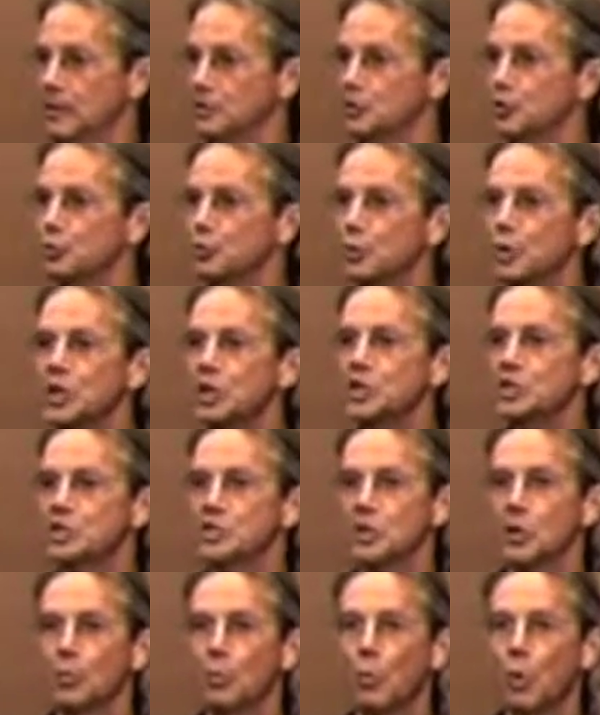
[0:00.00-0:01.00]
to reach
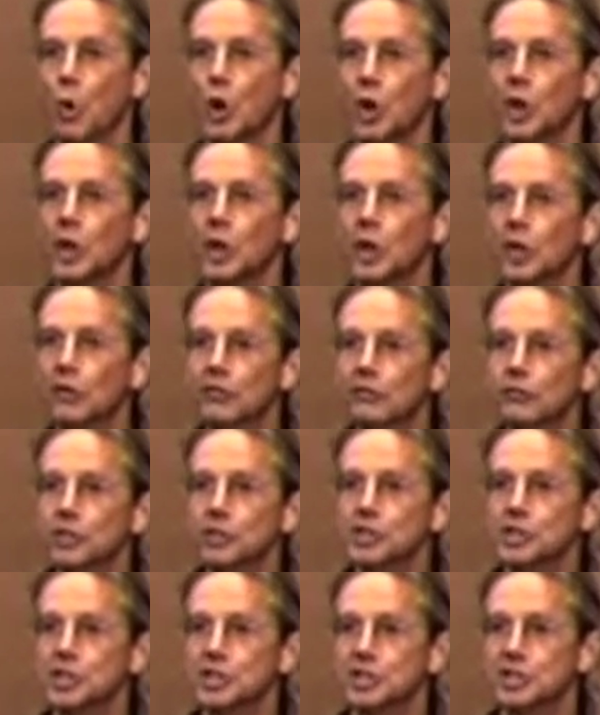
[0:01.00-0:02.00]
someone for
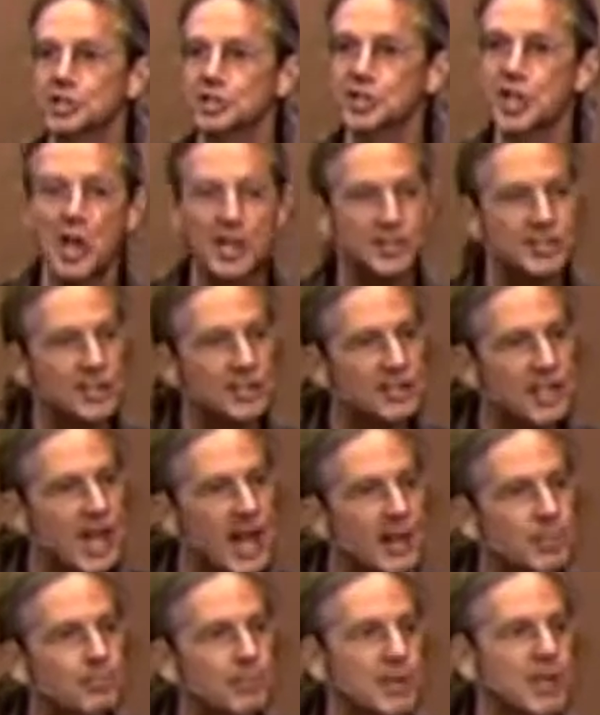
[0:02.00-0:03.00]
Jesus, to
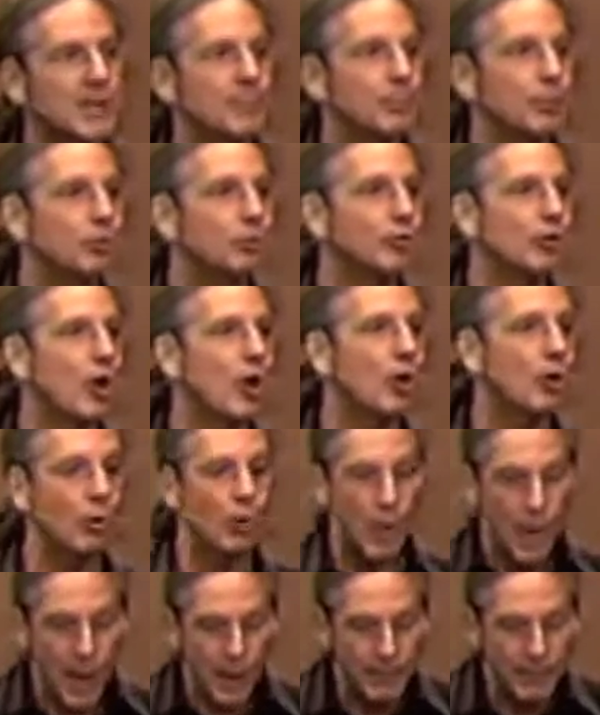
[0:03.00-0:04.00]
let people
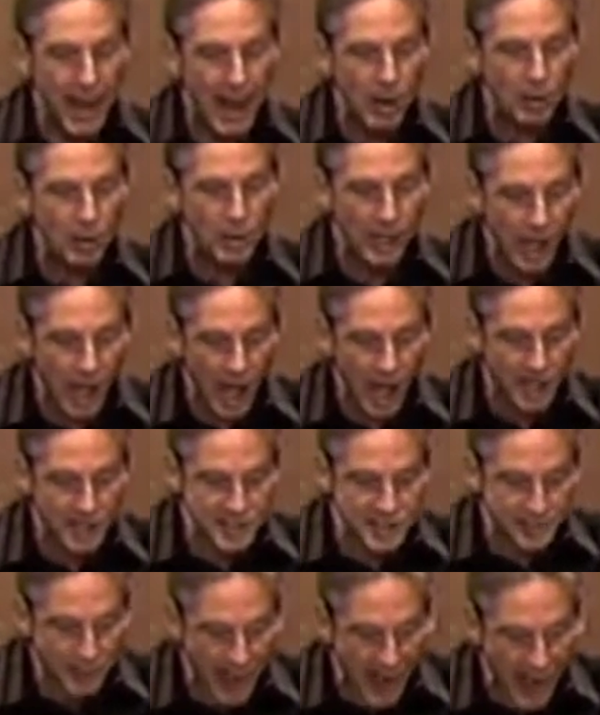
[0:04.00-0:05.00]
know about
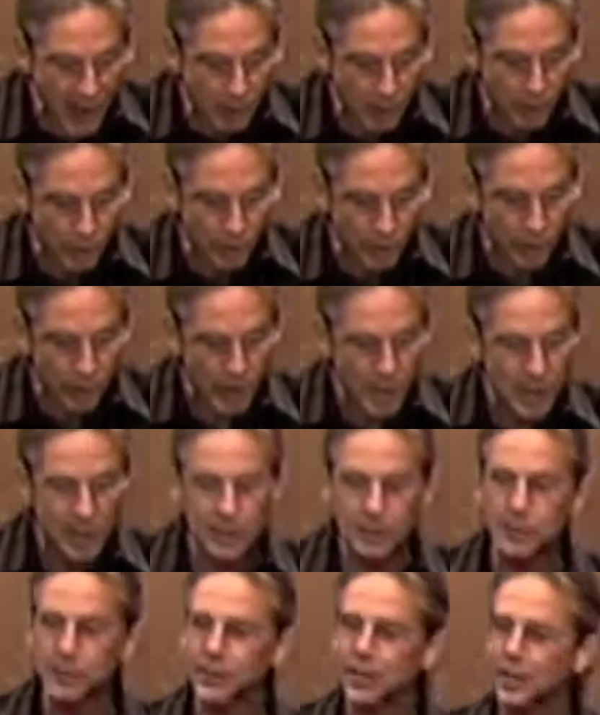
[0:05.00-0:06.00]
God's power.
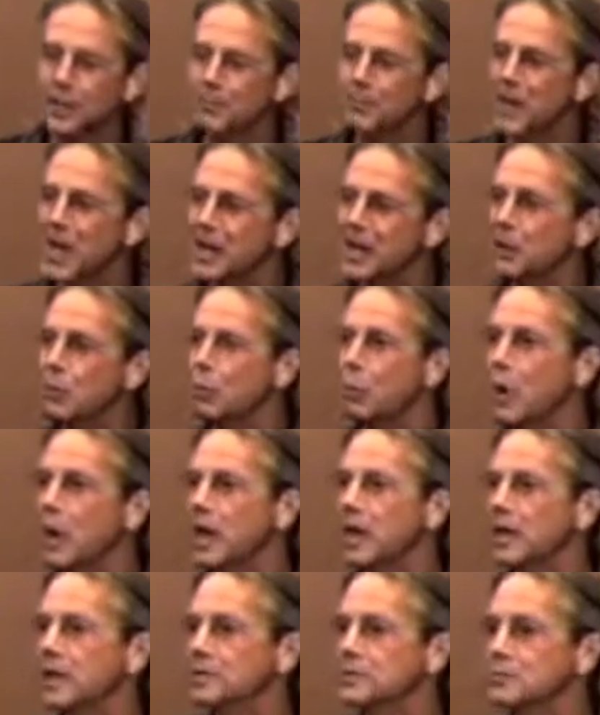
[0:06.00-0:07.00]
In many
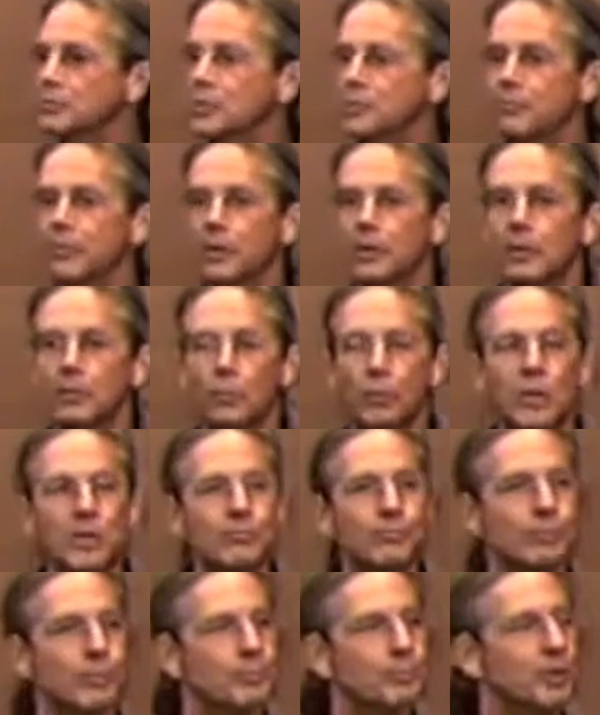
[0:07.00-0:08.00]
ways, we,
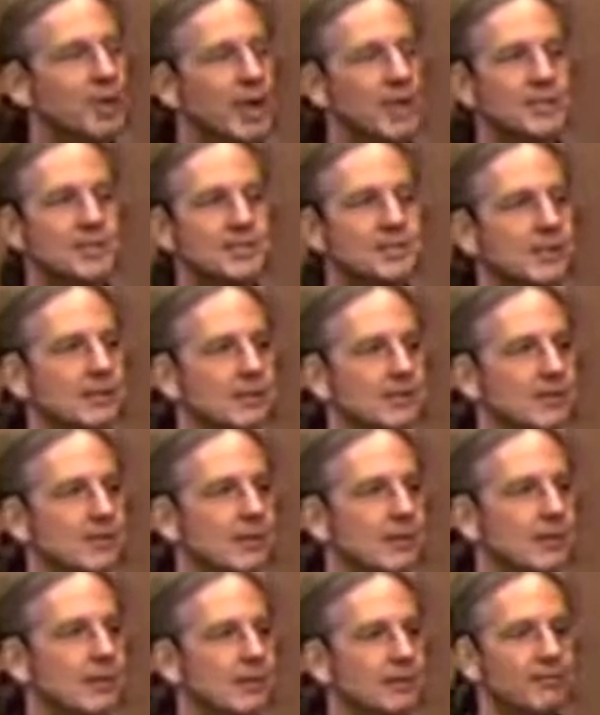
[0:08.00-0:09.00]
we've replaced the,
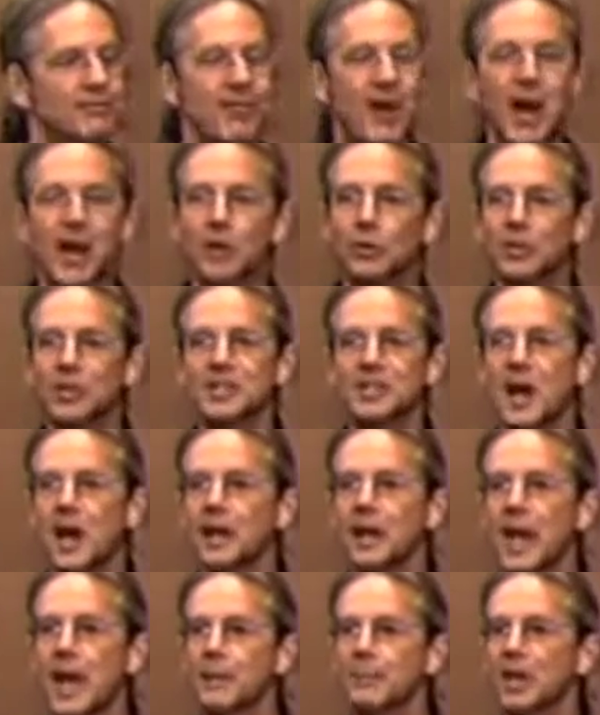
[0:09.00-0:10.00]
the, fiery,
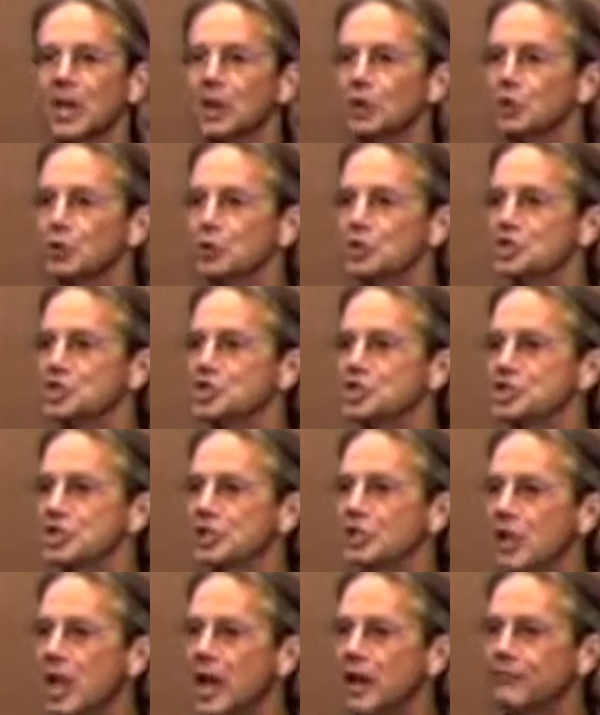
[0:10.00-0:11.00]
dynamic
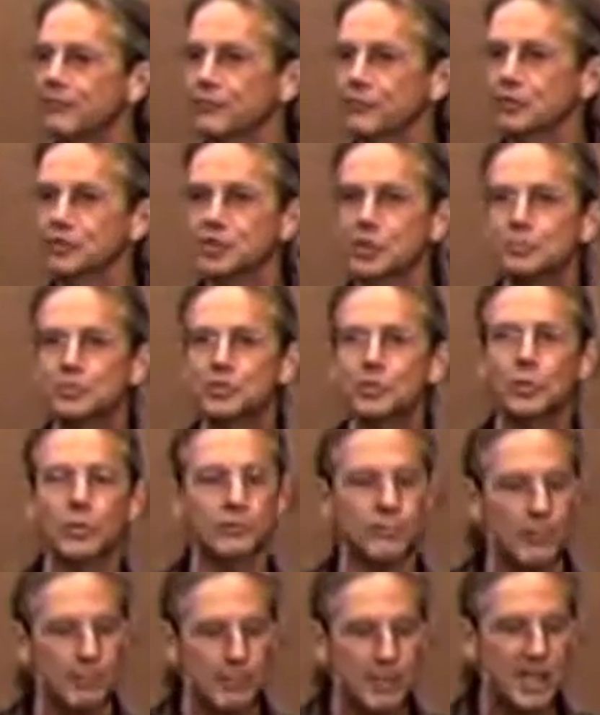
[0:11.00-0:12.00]
Christian life for some sort
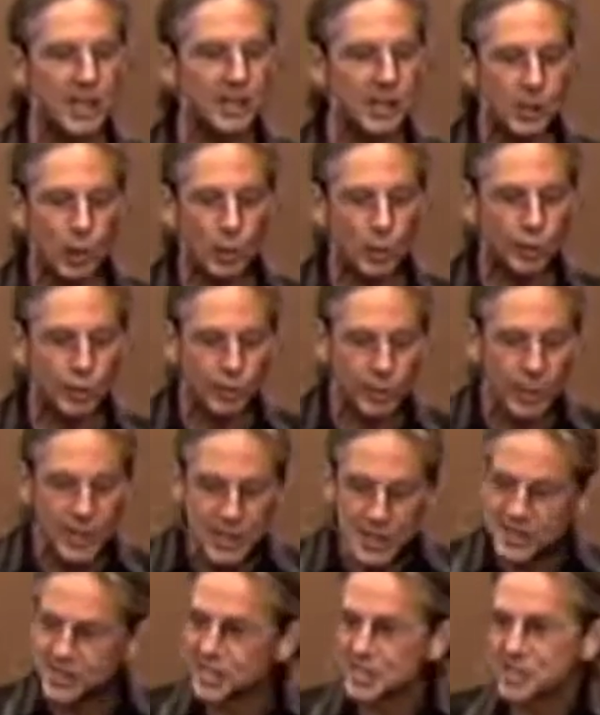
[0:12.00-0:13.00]
of a mediocre,
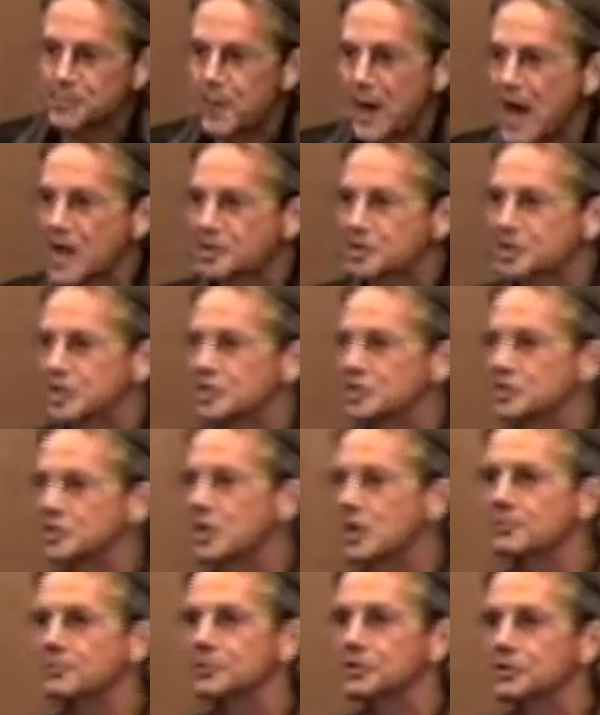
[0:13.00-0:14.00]
dispassionate
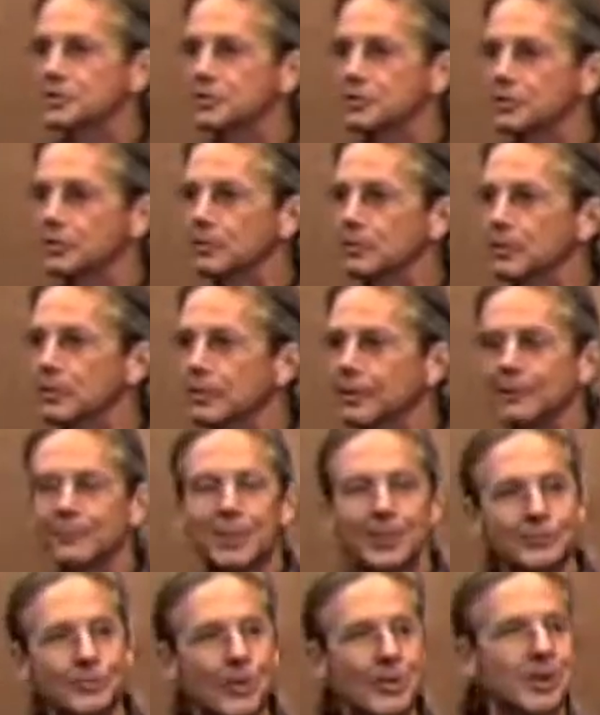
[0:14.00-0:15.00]
substitute. Now, I'm
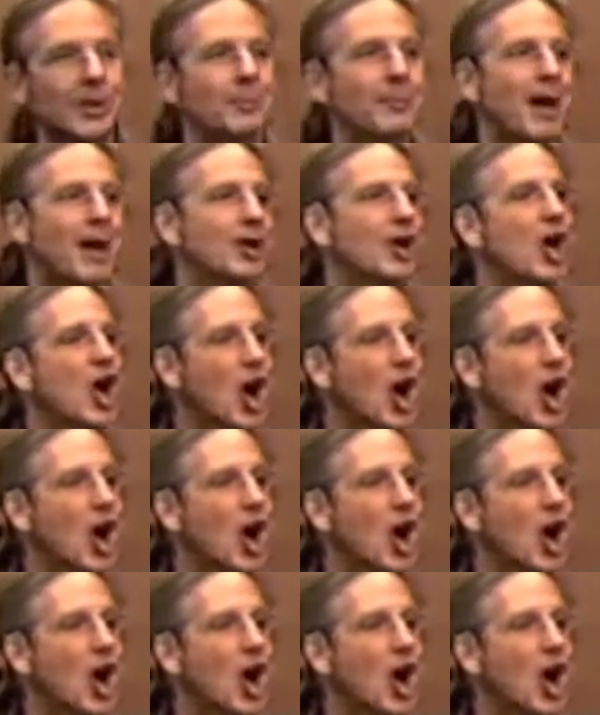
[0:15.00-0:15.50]
not talking about